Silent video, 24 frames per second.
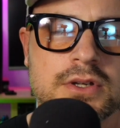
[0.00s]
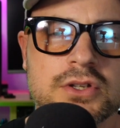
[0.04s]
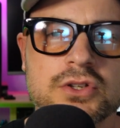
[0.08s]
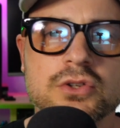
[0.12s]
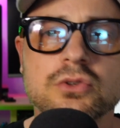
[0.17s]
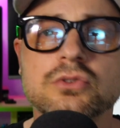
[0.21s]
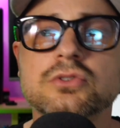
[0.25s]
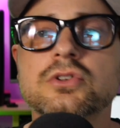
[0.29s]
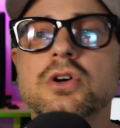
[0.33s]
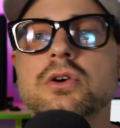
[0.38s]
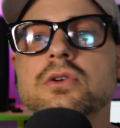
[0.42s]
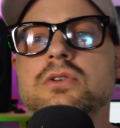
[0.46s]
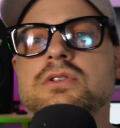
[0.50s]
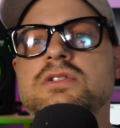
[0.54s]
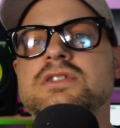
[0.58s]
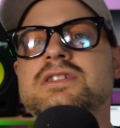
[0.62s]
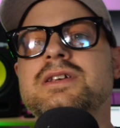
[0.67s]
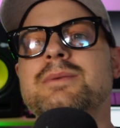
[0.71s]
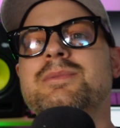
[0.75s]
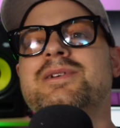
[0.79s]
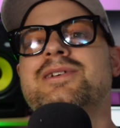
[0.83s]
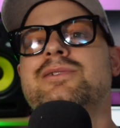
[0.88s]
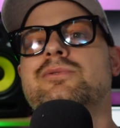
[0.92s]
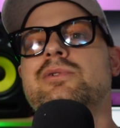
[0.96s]
you'll notice
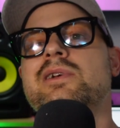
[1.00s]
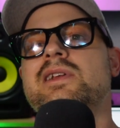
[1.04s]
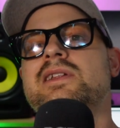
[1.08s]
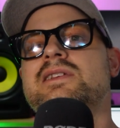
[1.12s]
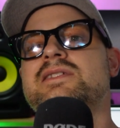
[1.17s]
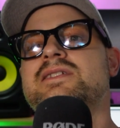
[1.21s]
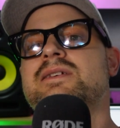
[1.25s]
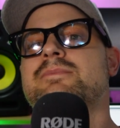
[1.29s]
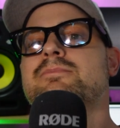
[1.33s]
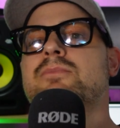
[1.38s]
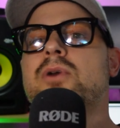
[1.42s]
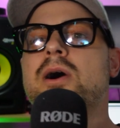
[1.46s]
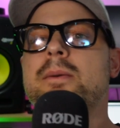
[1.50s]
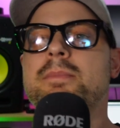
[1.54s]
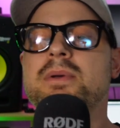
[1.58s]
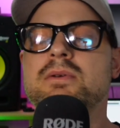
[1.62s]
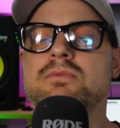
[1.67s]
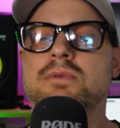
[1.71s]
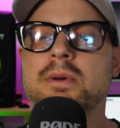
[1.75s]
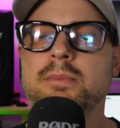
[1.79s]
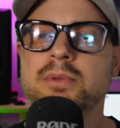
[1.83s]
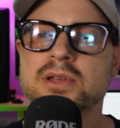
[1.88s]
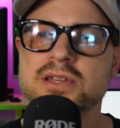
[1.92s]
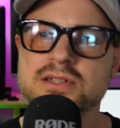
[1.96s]
some ingredients that might be
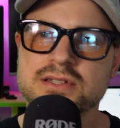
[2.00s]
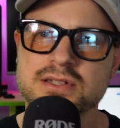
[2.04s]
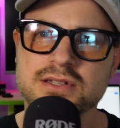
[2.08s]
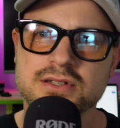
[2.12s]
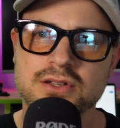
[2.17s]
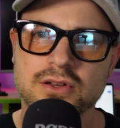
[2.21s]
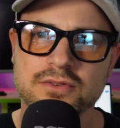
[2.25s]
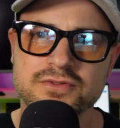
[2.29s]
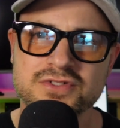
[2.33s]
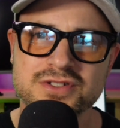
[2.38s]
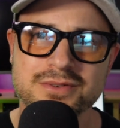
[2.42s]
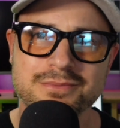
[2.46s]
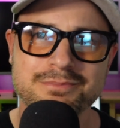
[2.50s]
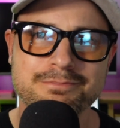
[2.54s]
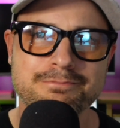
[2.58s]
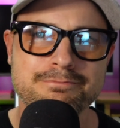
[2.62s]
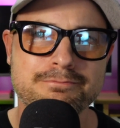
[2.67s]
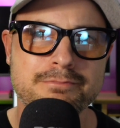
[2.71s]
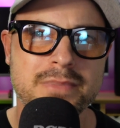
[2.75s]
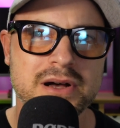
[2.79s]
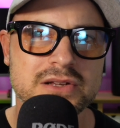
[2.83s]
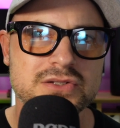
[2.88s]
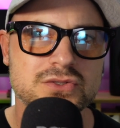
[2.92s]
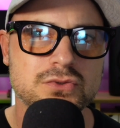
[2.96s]
reminiscent of
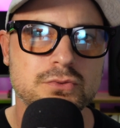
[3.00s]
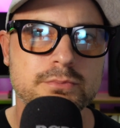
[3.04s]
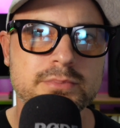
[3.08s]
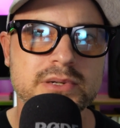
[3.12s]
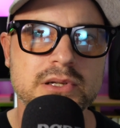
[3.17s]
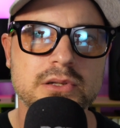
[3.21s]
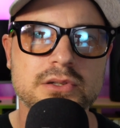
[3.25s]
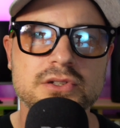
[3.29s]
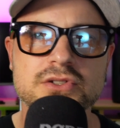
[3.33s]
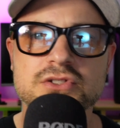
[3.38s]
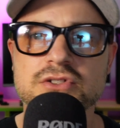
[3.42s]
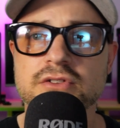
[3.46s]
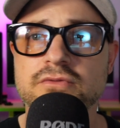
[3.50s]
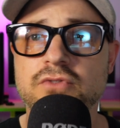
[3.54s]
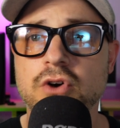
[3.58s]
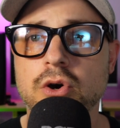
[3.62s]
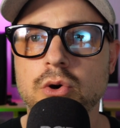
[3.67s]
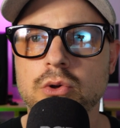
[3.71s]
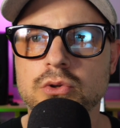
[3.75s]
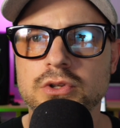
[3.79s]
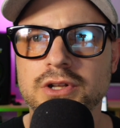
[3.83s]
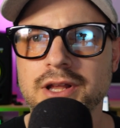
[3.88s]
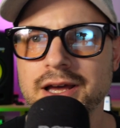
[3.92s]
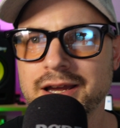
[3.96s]
some muscle builders of
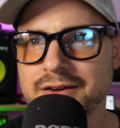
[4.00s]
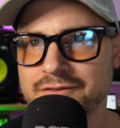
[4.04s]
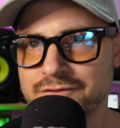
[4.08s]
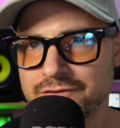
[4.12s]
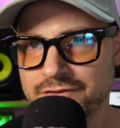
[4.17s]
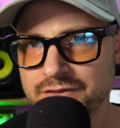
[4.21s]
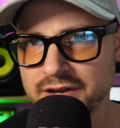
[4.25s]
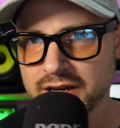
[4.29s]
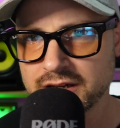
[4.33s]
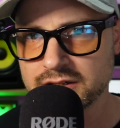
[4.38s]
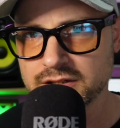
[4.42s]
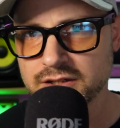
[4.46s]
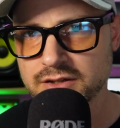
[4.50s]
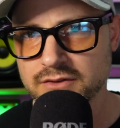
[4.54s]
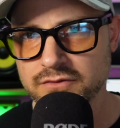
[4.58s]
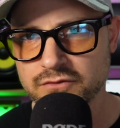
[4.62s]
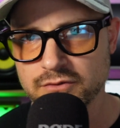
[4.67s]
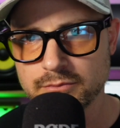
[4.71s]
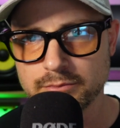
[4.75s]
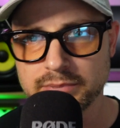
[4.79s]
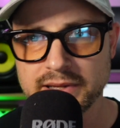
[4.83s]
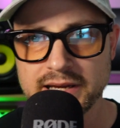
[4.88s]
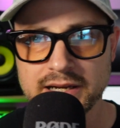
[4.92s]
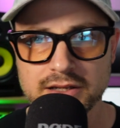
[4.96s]
old, like Vector
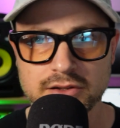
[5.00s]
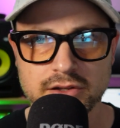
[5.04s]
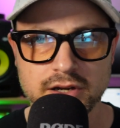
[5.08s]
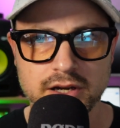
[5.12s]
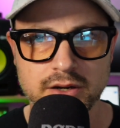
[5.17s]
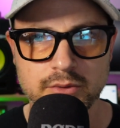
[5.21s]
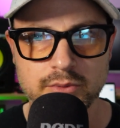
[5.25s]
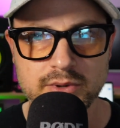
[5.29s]
from Black Lion